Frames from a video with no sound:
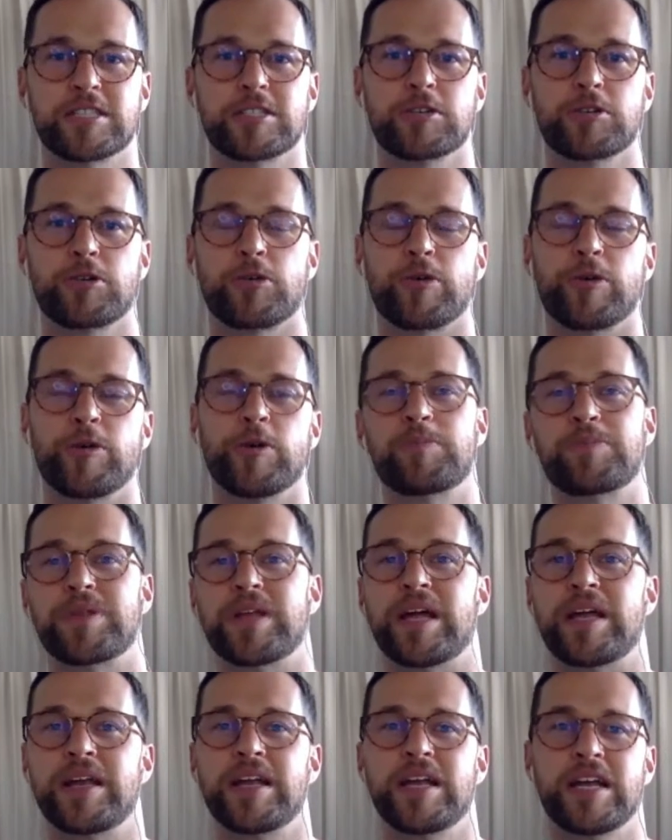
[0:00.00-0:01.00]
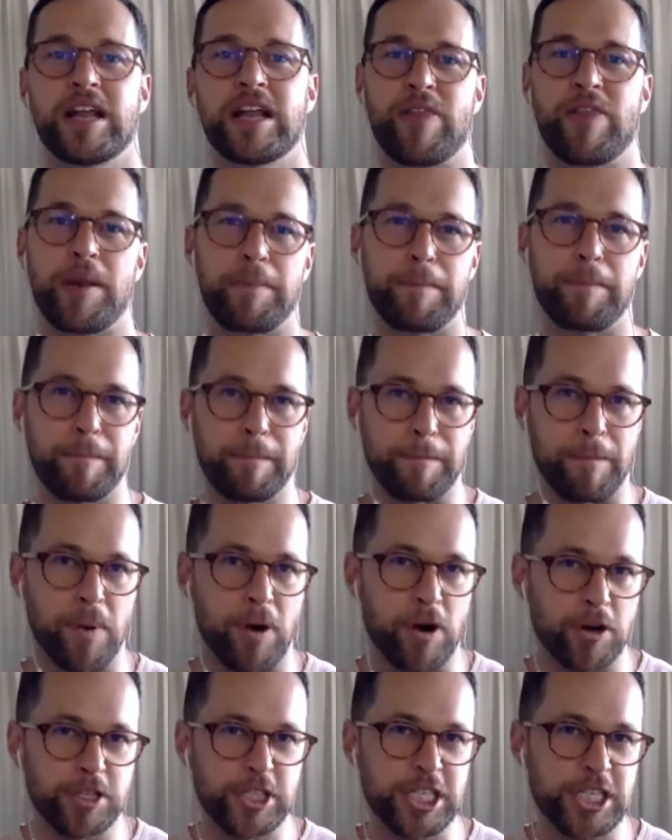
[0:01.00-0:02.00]
is a group that
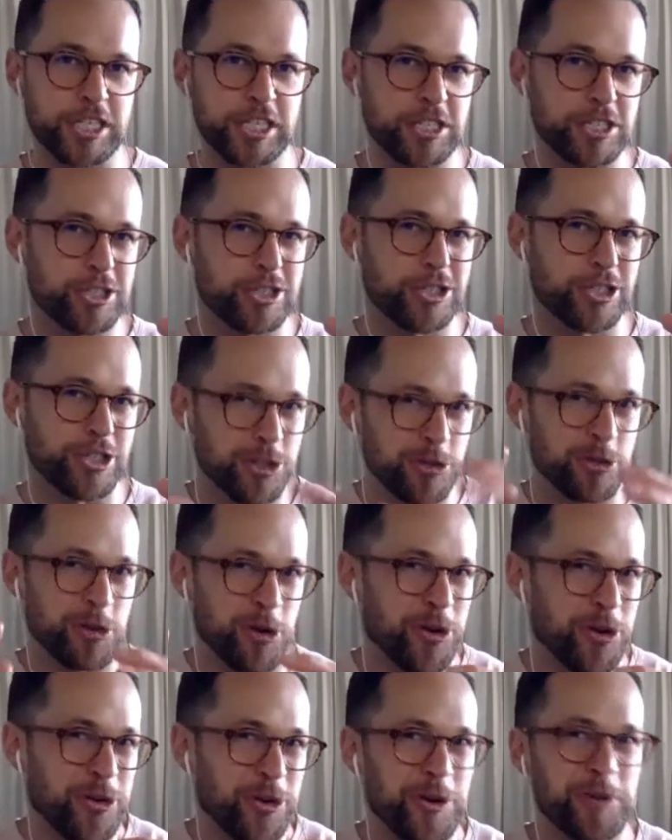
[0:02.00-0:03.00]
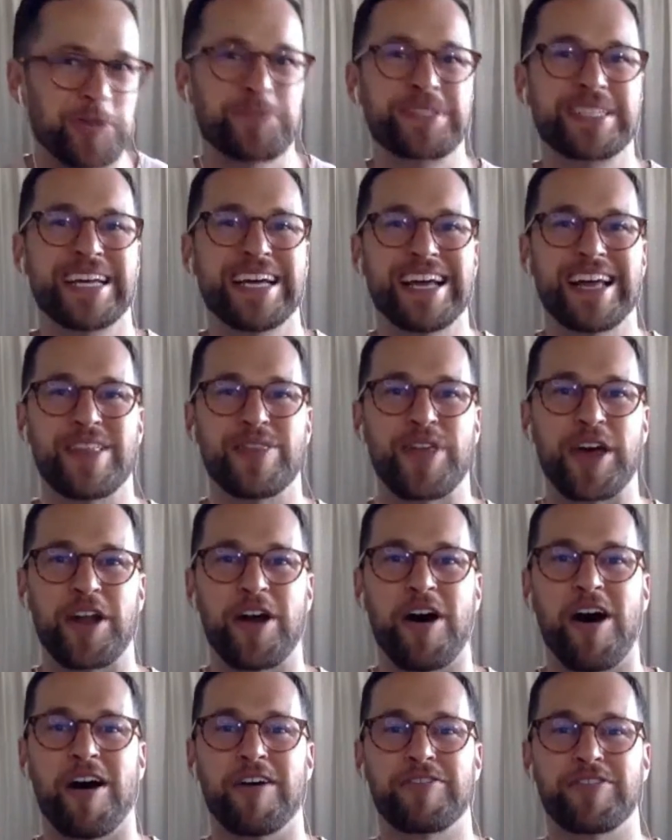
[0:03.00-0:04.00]
merges two groups that
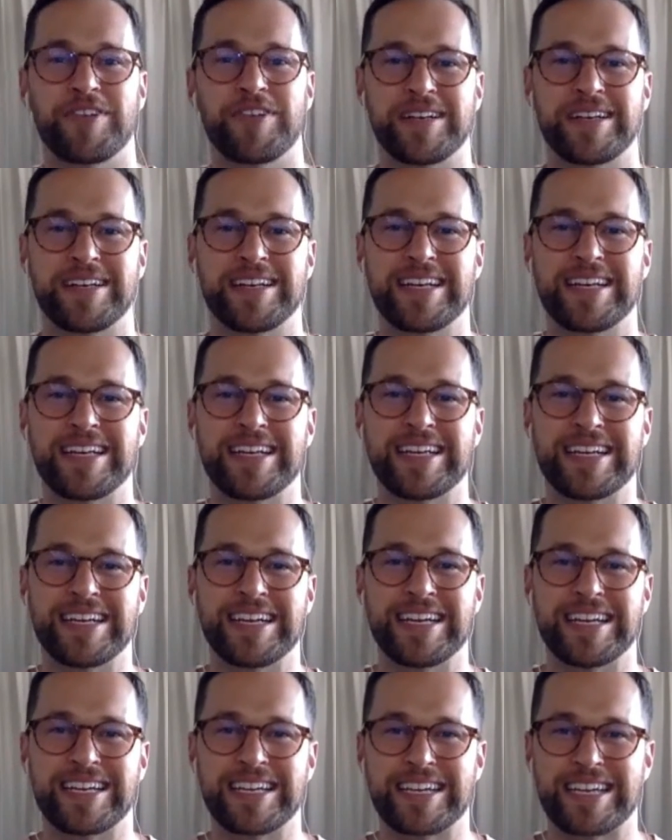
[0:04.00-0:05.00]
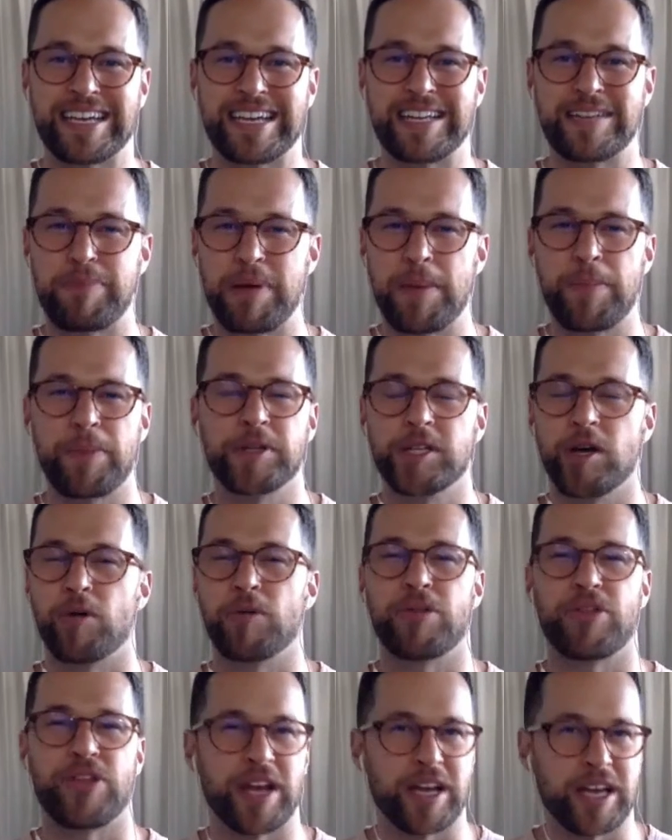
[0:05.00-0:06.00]
often people
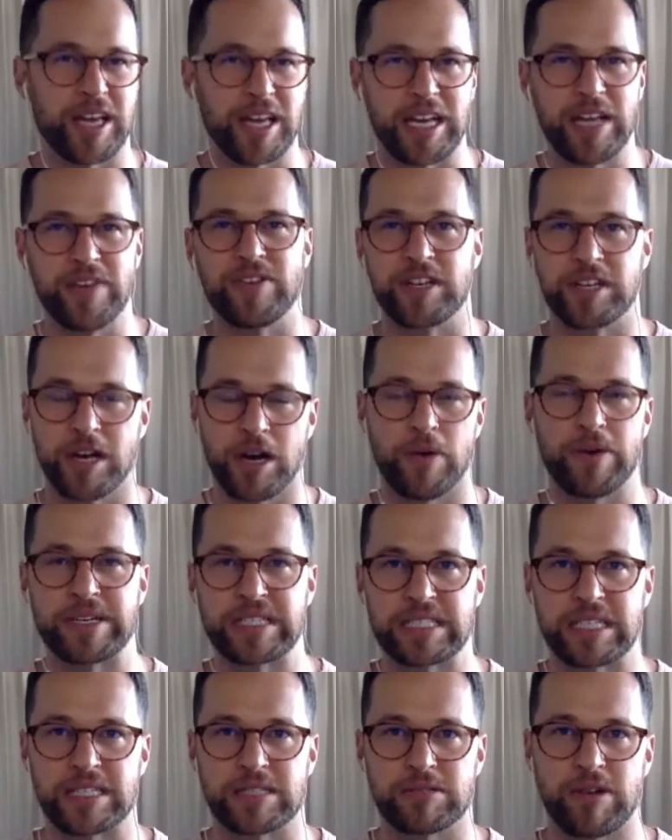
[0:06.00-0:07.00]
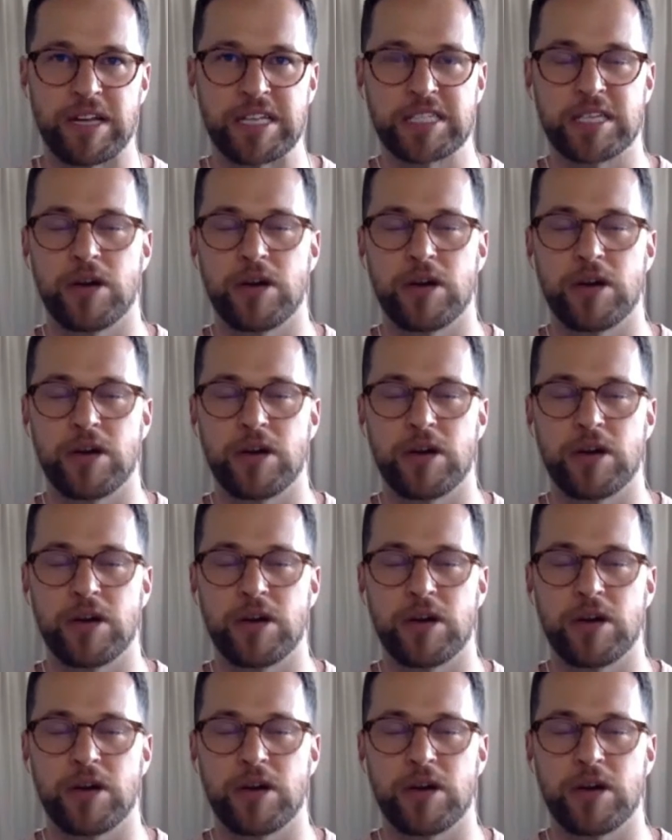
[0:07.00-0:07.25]
don't think can even coexist, right?